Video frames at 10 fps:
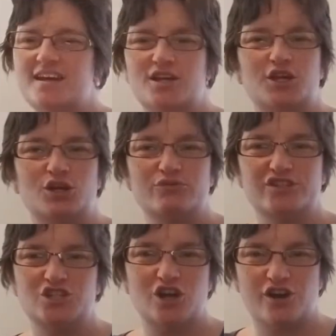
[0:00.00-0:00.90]
a
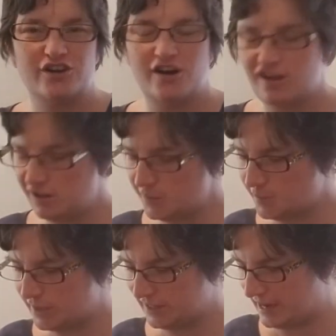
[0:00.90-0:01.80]
huge yarn haul,
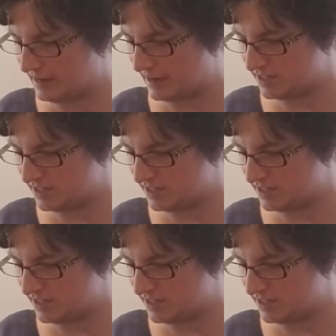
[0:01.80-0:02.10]
but like I